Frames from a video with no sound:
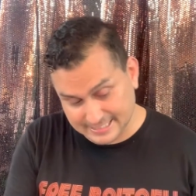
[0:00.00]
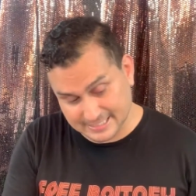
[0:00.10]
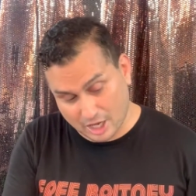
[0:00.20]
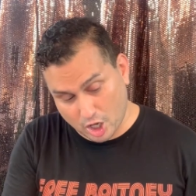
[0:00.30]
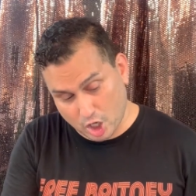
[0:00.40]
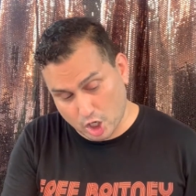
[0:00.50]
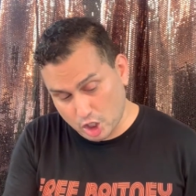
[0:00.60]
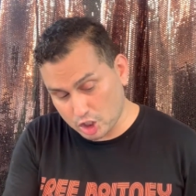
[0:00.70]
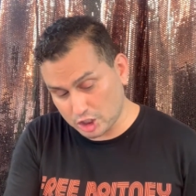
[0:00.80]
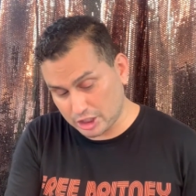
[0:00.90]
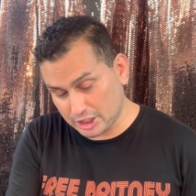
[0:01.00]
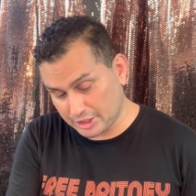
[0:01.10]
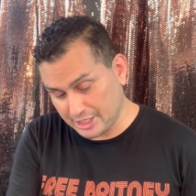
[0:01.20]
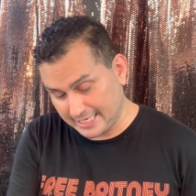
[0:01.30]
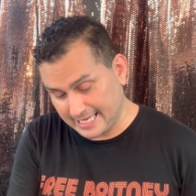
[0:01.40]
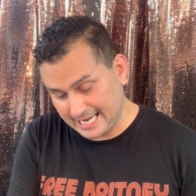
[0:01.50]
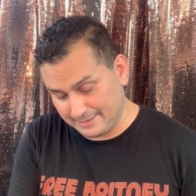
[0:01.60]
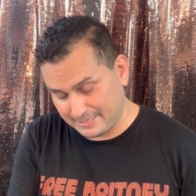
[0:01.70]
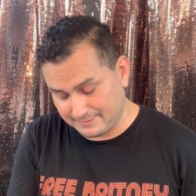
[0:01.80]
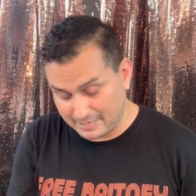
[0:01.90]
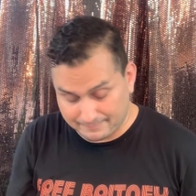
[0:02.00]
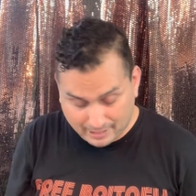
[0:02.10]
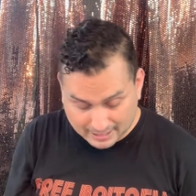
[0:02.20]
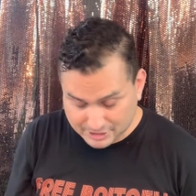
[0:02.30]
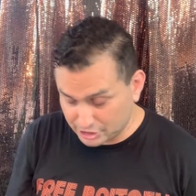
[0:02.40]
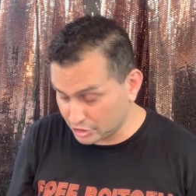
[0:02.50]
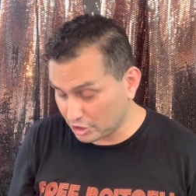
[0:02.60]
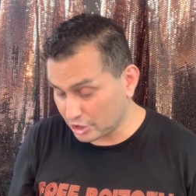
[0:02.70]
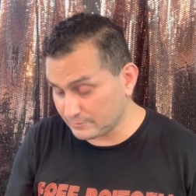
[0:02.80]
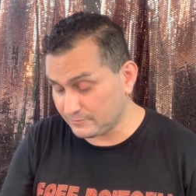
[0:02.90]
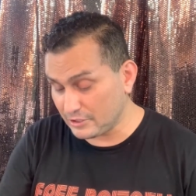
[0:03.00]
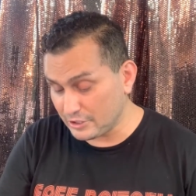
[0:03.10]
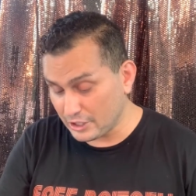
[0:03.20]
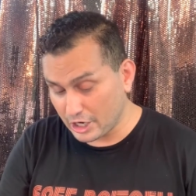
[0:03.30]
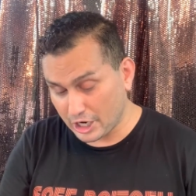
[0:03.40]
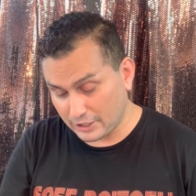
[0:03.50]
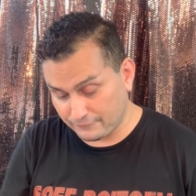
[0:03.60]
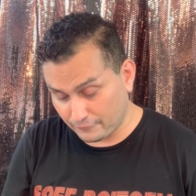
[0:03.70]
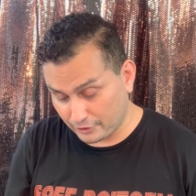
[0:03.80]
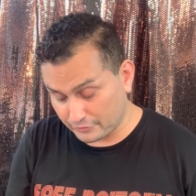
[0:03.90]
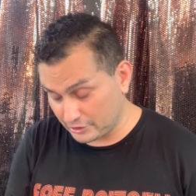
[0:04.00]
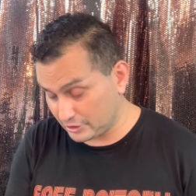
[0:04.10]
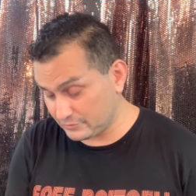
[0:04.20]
is all that came in my BoxyCharm for